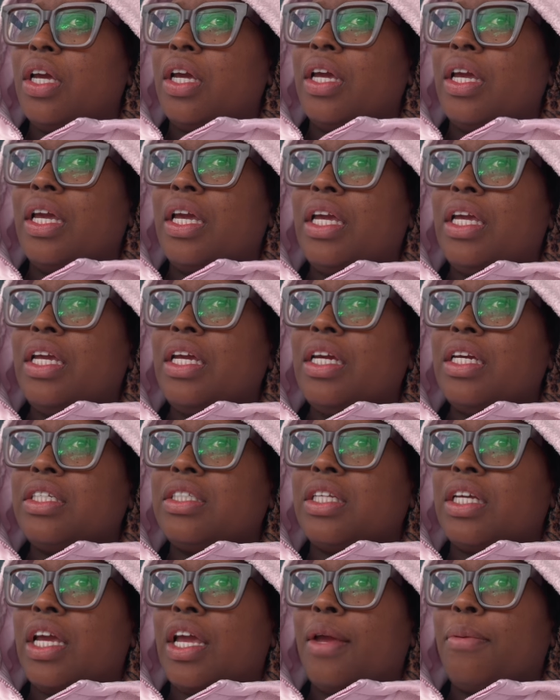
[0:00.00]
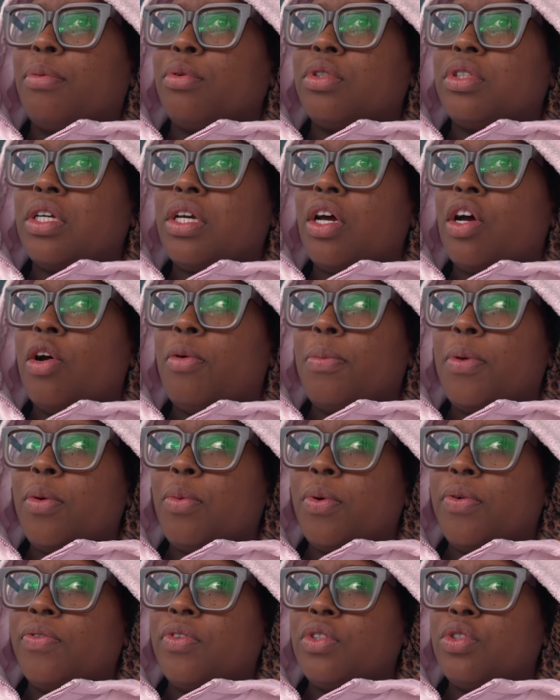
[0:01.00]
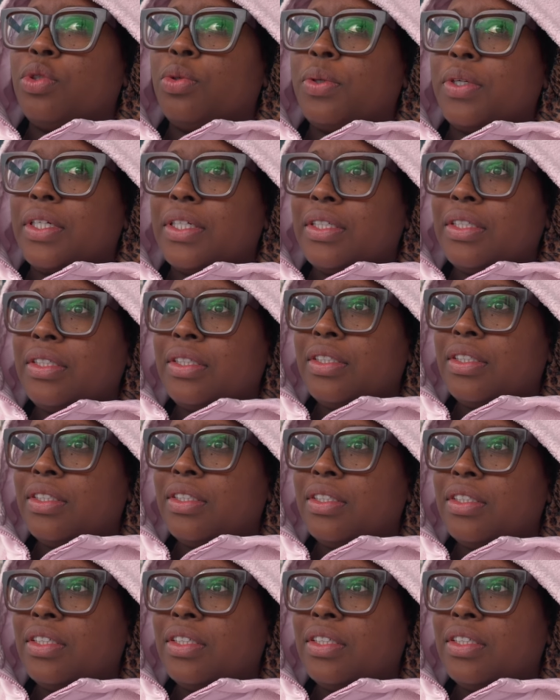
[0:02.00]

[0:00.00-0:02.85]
he isn't able to help me with the twins